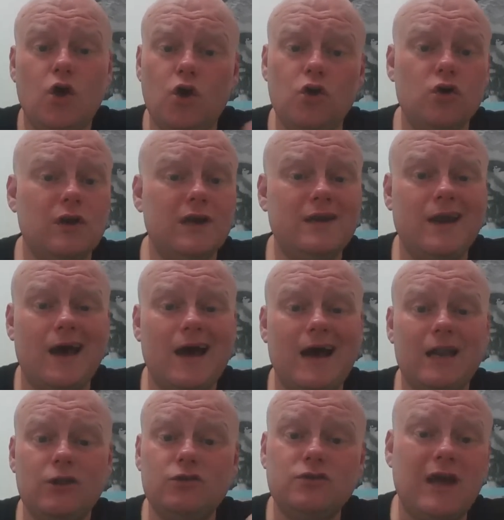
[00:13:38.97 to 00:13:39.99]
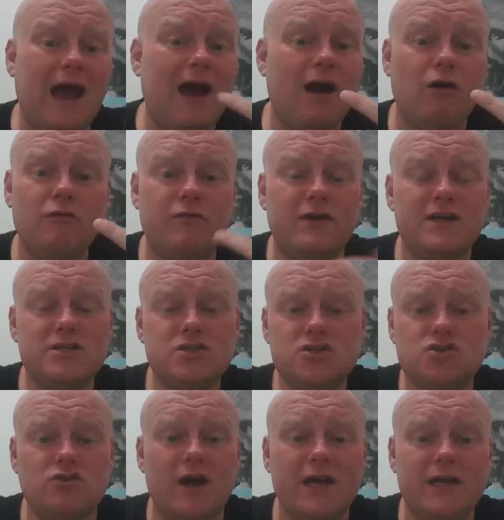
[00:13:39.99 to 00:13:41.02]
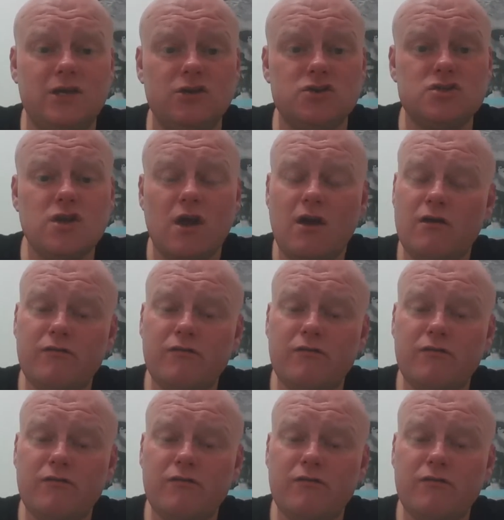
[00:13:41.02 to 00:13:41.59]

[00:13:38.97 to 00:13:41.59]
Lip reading: Erling Haaland, Alvarez strikers,